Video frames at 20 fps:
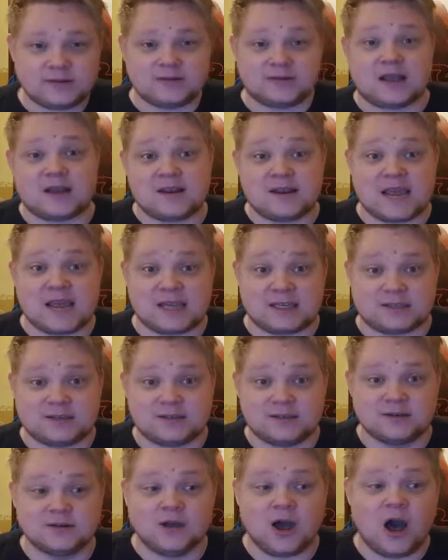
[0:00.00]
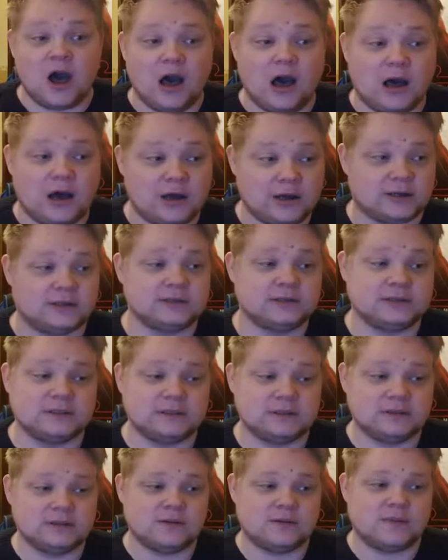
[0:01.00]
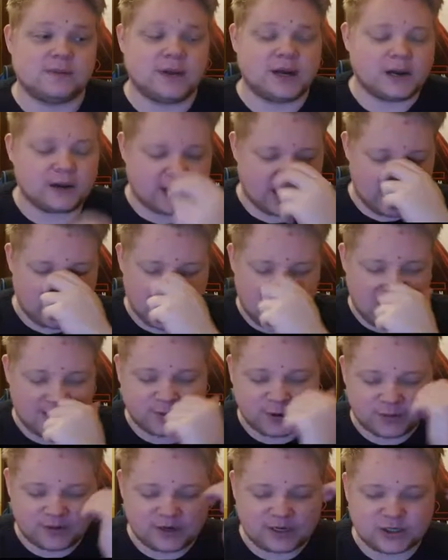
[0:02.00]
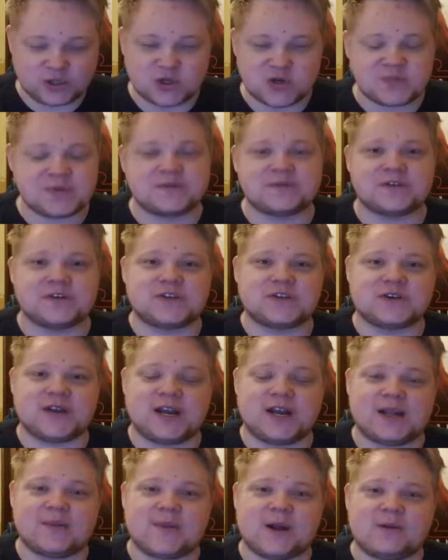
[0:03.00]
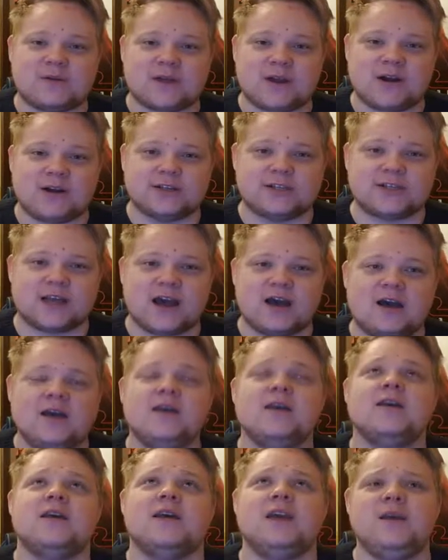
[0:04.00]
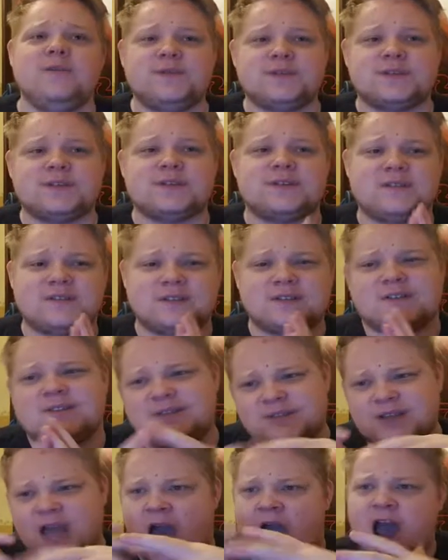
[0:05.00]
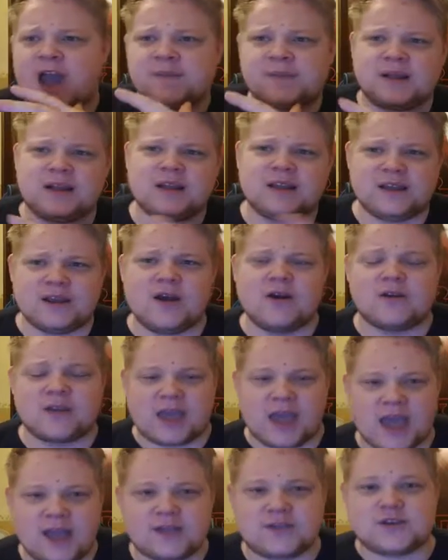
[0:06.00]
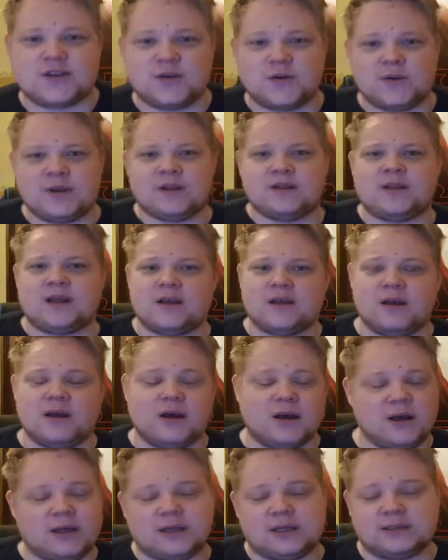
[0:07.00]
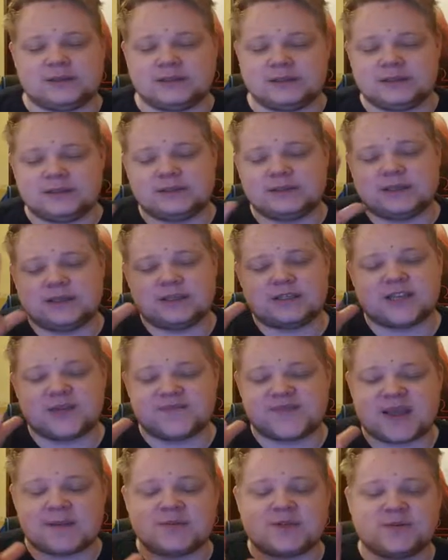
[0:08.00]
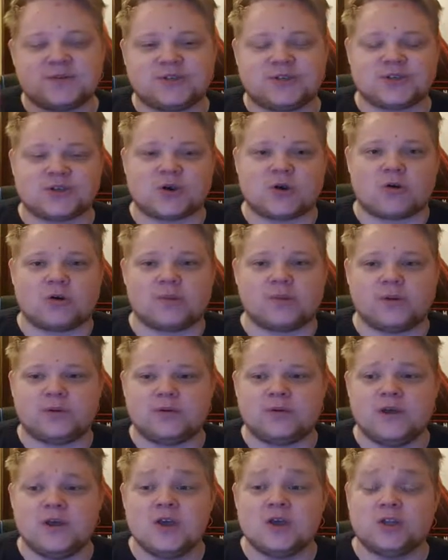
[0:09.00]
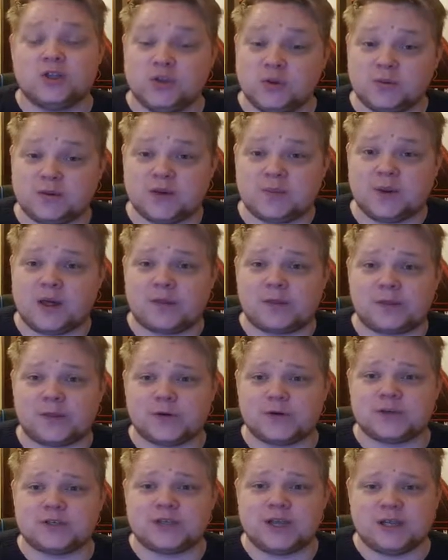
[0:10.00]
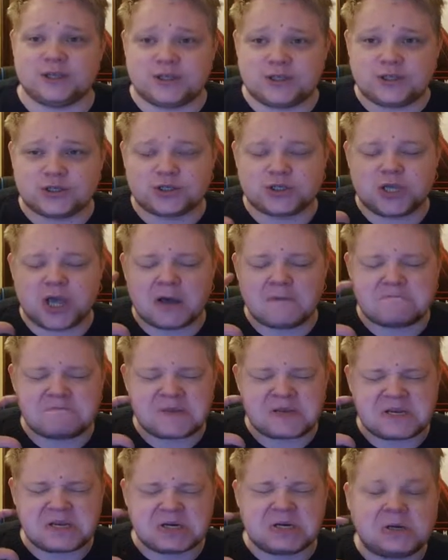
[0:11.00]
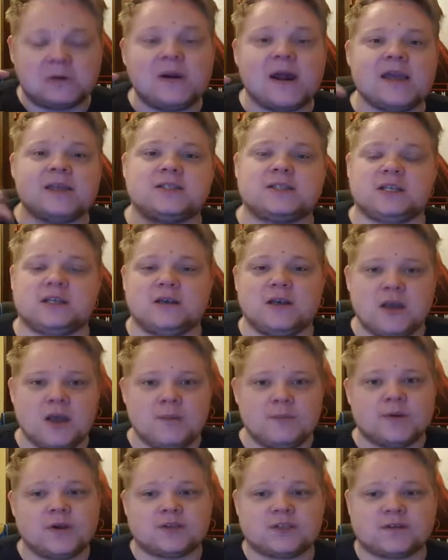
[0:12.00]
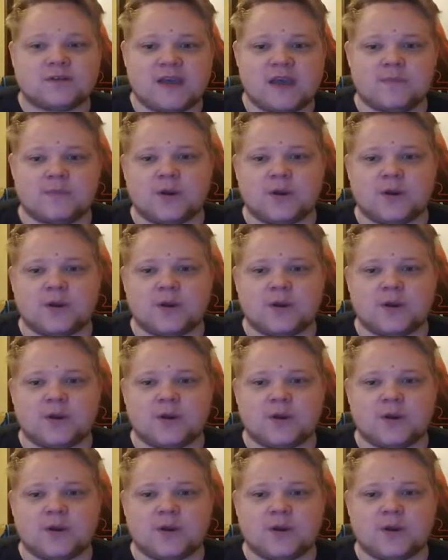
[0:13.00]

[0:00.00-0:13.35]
then this. Oh. But okay, I'm already super frustrated about the Koshka. It was tinily okay to do it. Uh, sometimes it was just horrible. Doing the bloodthirsties just got me crazy because of hit